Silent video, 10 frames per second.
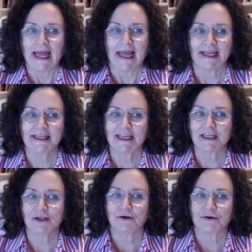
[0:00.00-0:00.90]
And
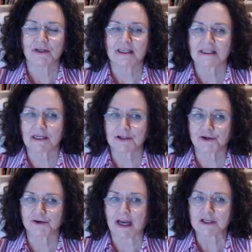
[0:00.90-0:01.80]
he earned his
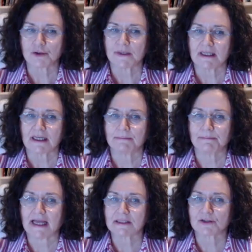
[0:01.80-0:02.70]
undergraduate and
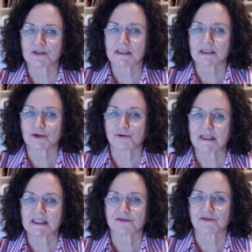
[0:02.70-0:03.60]
master's
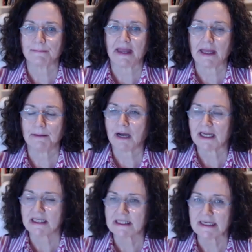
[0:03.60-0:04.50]
degrees from
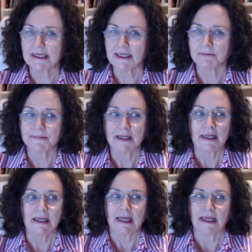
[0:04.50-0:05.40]
MIT
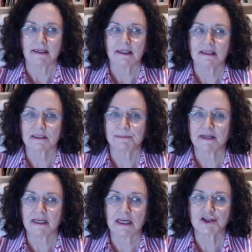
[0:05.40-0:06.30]
and his
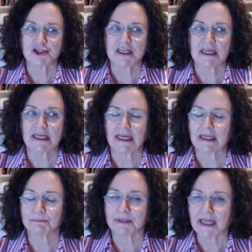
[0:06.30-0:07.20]
PhD
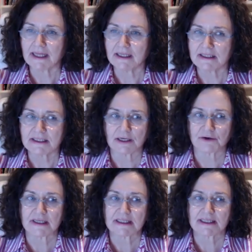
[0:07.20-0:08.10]
in
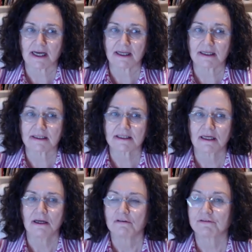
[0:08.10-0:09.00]
planetary science
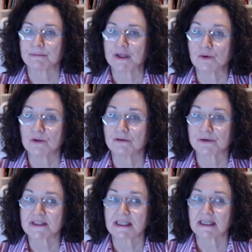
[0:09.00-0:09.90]
from the
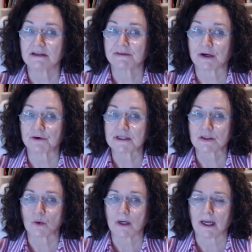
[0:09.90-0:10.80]
University of
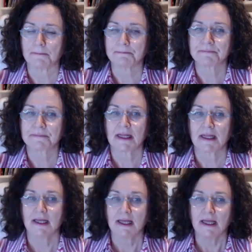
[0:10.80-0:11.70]
Arizona.
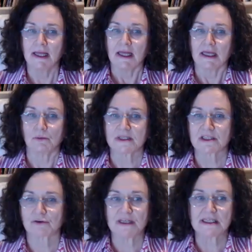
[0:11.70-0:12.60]
He was
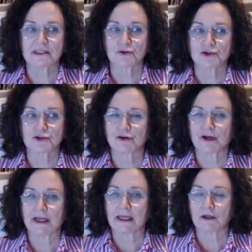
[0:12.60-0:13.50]
a
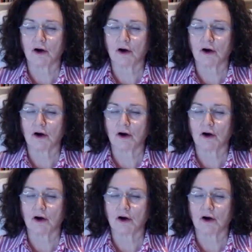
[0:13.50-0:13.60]
researcher at